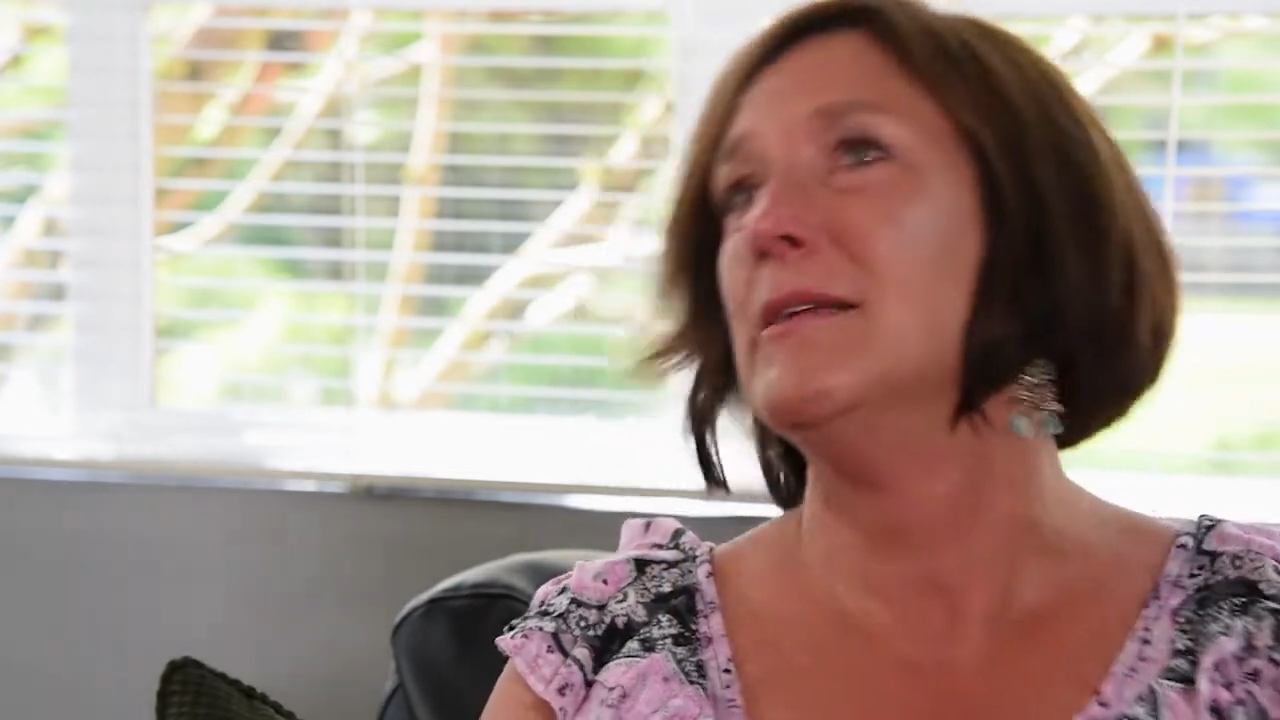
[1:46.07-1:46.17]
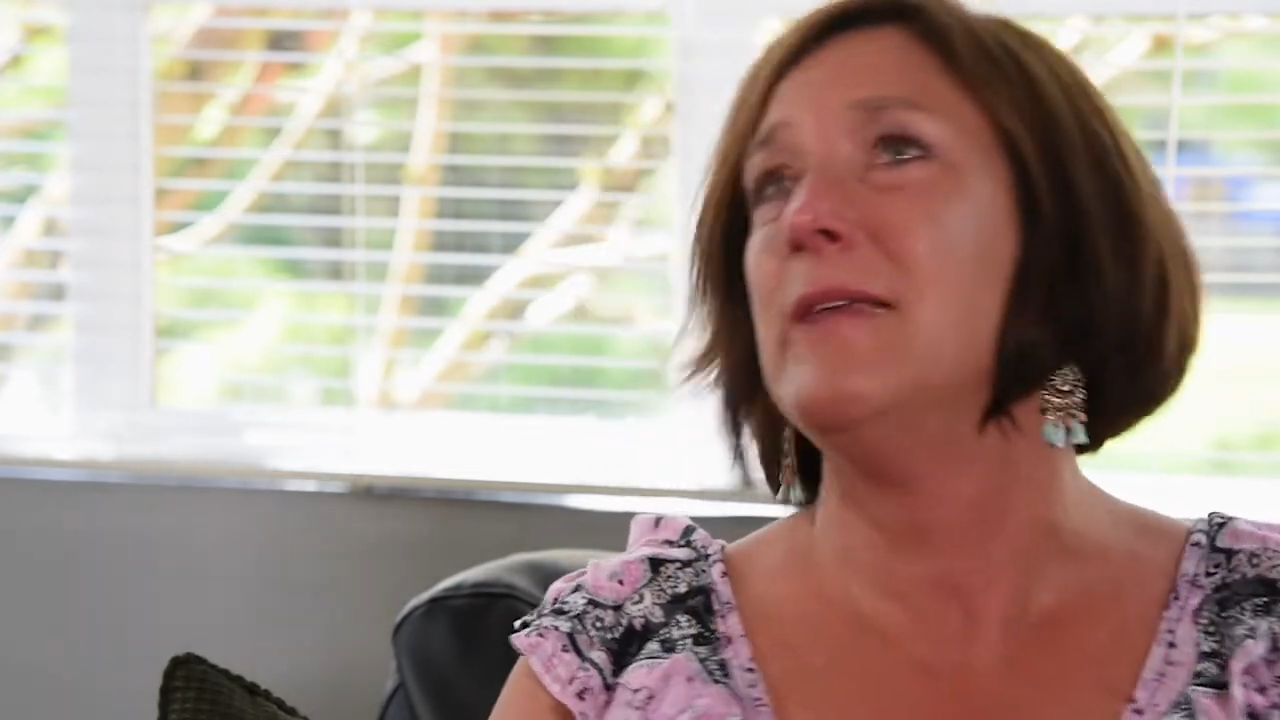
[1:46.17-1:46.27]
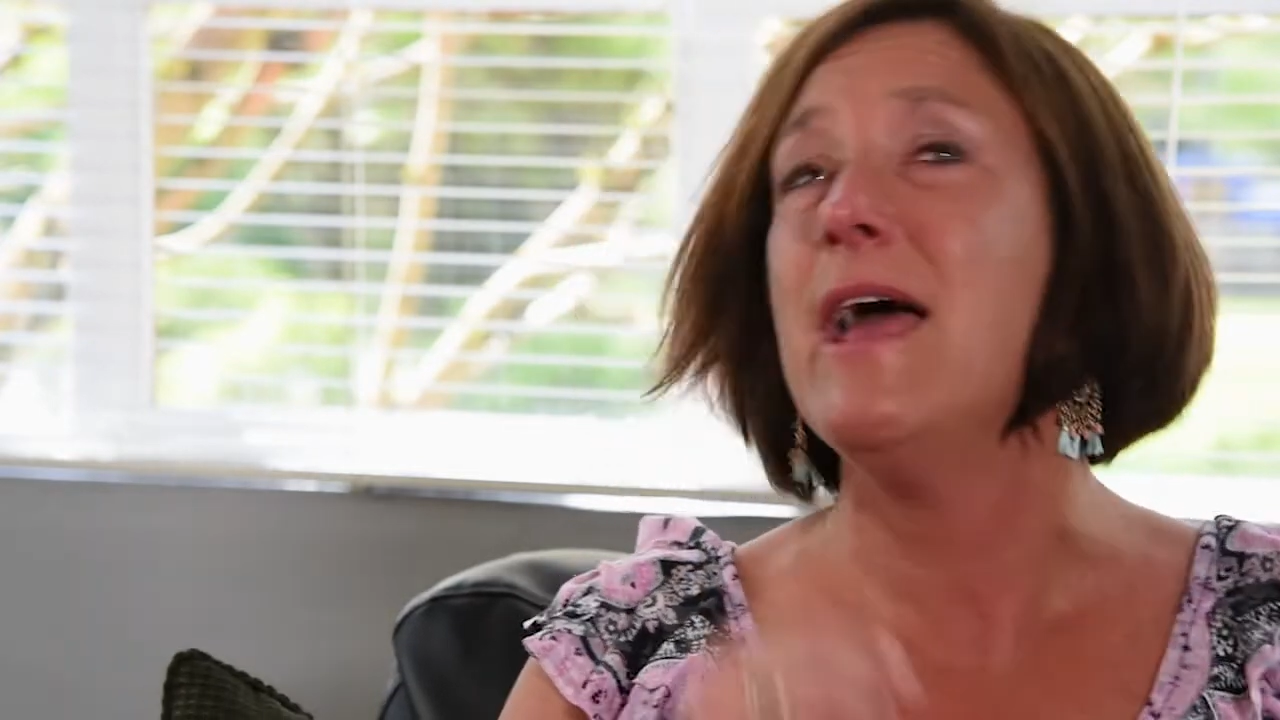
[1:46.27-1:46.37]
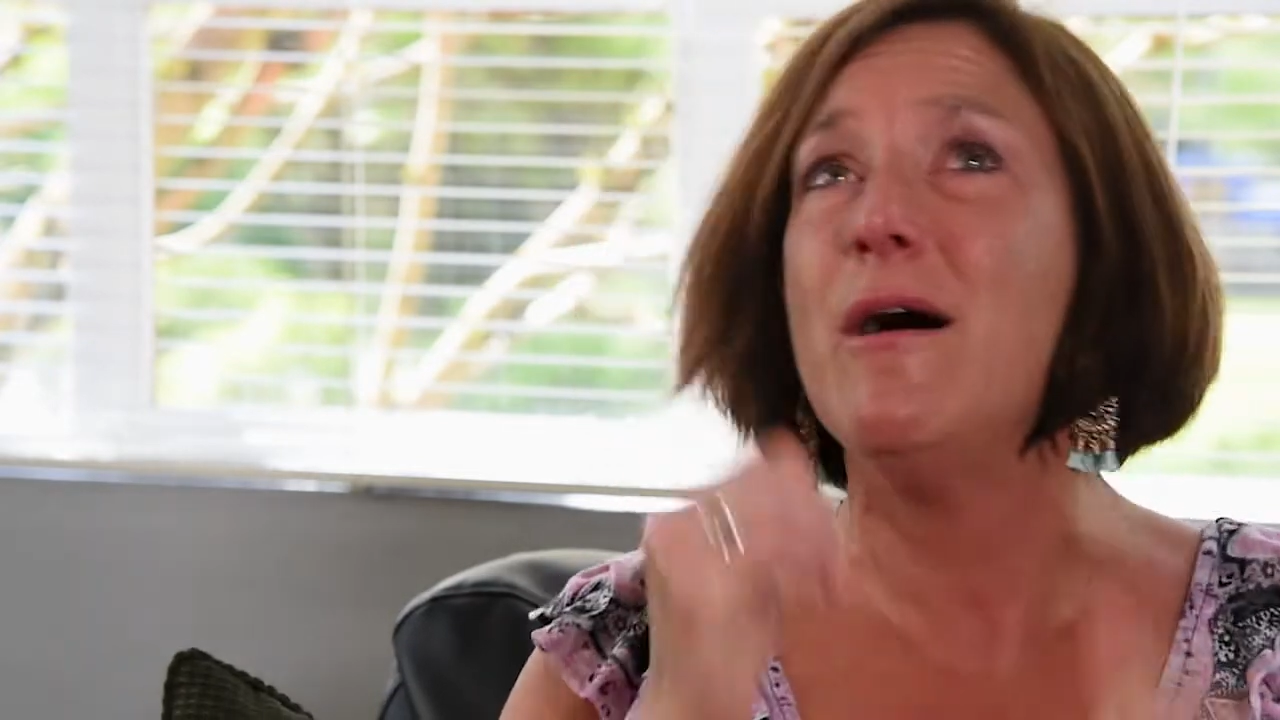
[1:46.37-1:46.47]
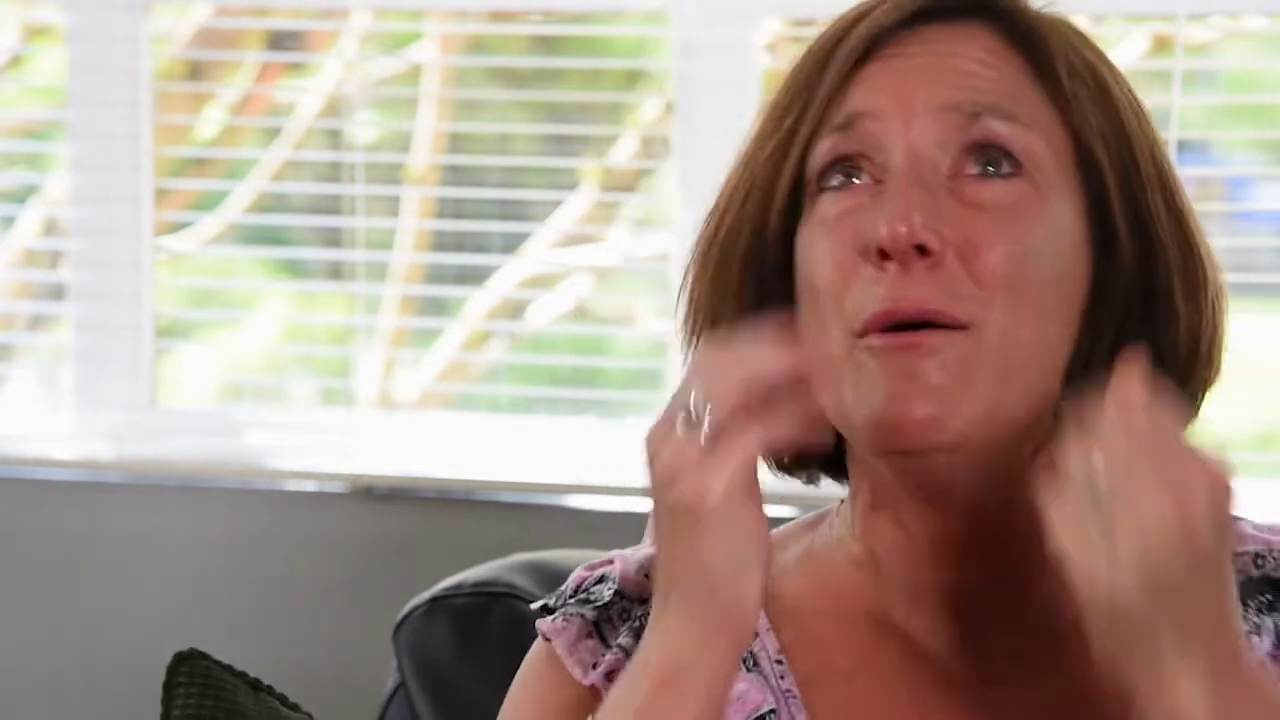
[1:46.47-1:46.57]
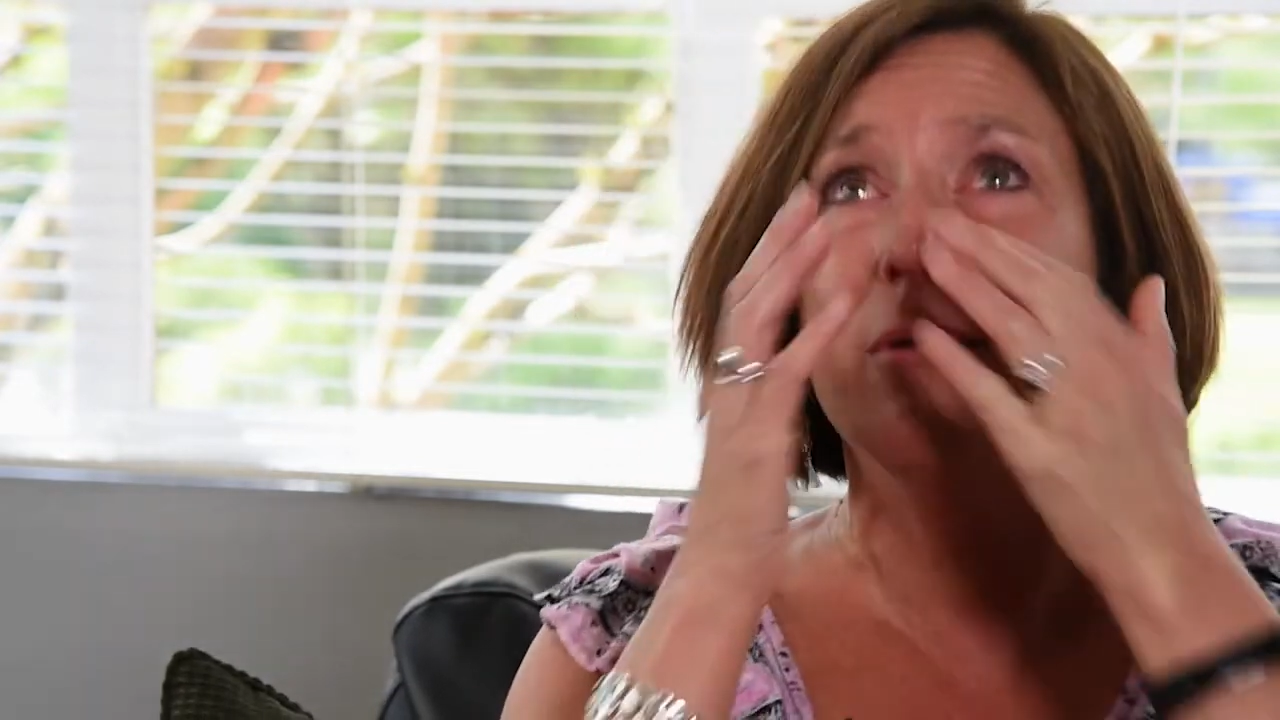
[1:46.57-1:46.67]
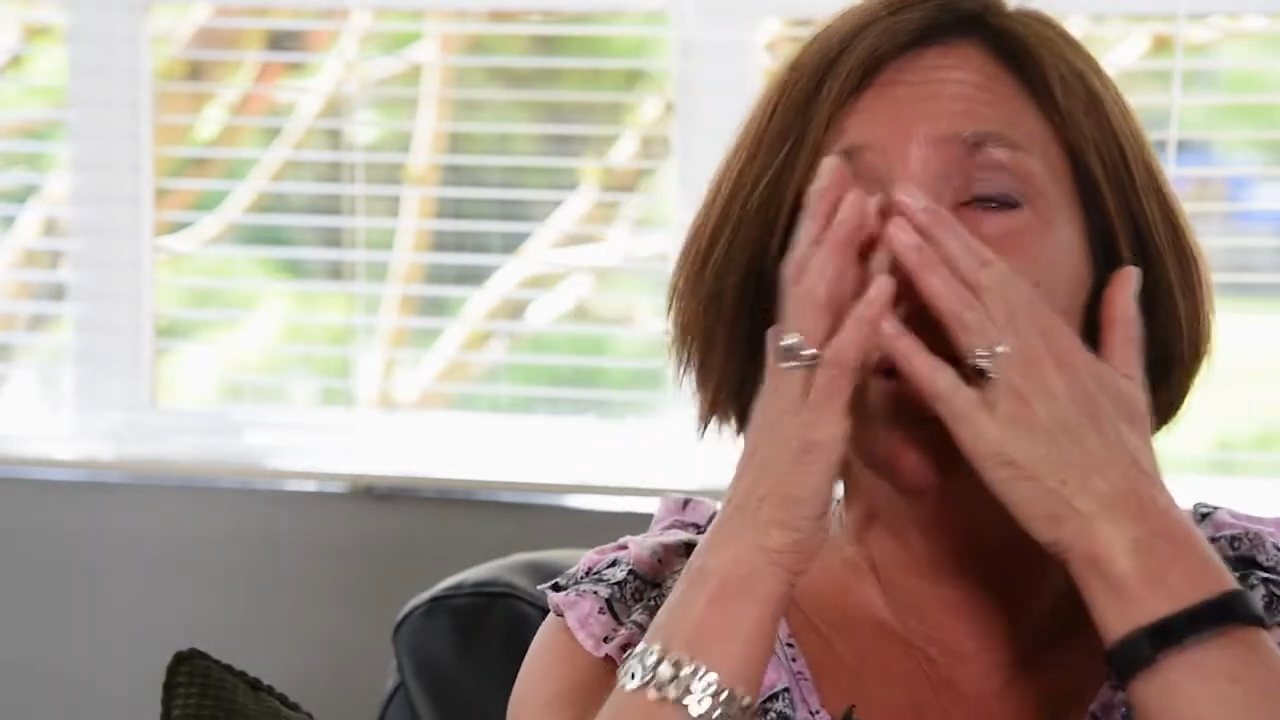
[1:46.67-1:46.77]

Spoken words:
now